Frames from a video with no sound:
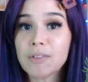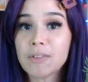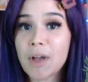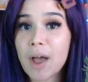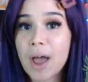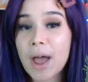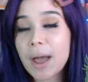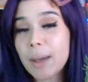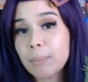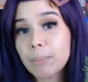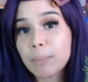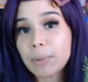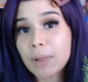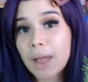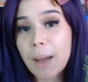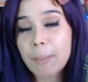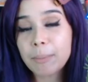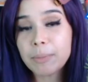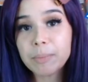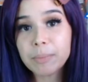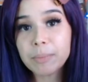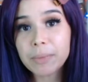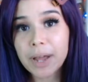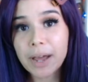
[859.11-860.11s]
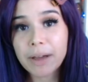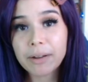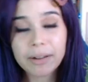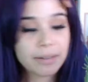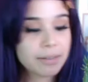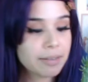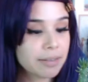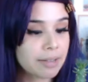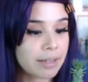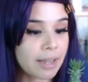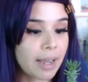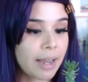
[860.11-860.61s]
So I plopped him down
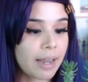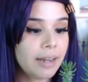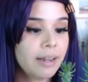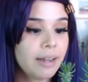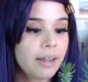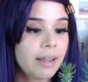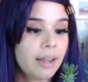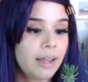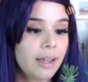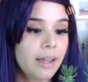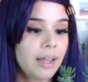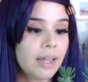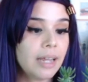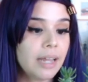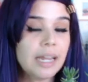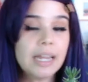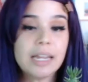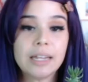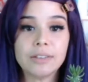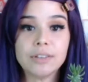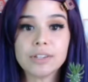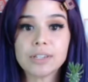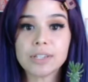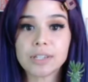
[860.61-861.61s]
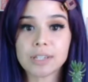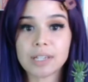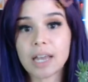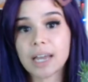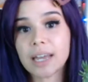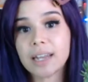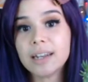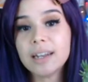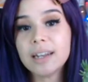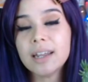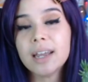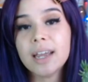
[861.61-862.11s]
outside in the
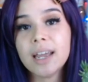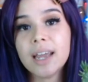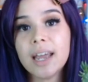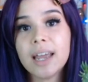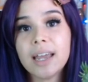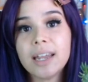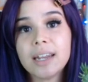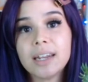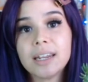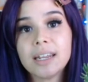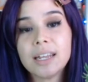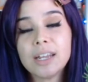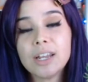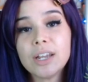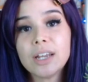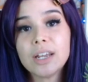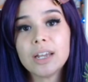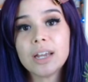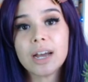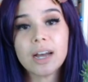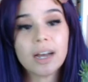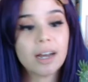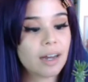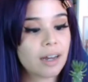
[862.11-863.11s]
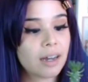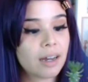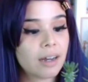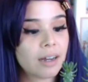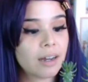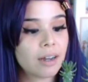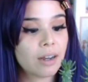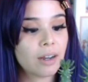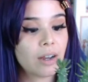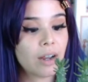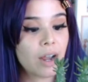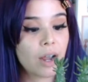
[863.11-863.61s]
sun, and he
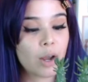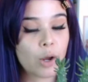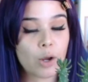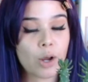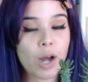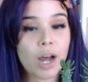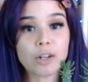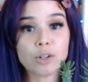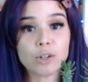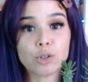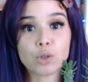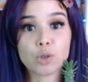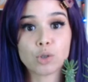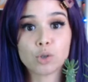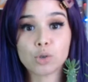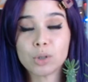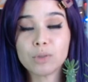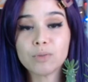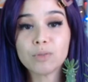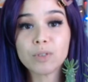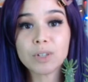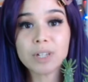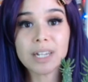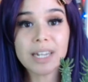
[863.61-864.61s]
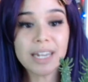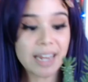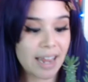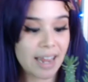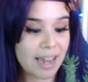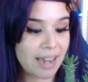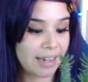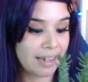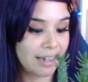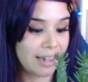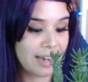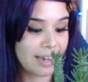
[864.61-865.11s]
got shrivelly
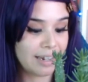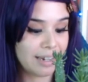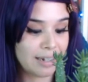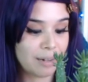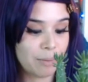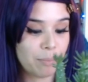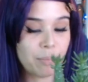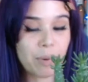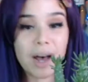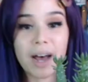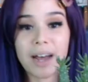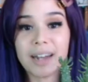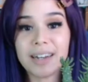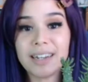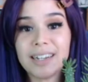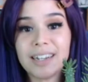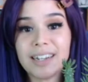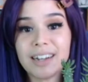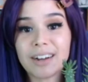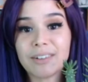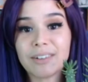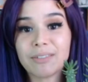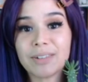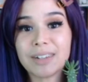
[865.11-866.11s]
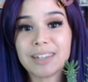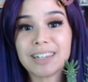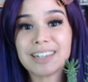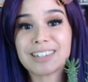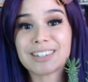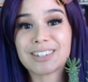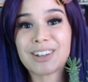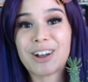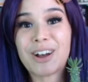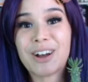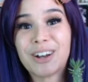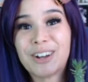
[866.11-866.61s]
and like the body got really
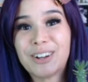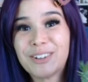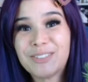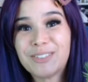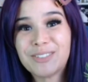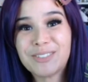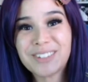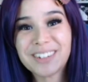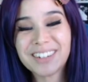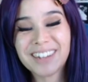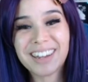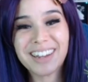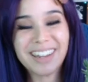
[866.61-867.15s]
soft.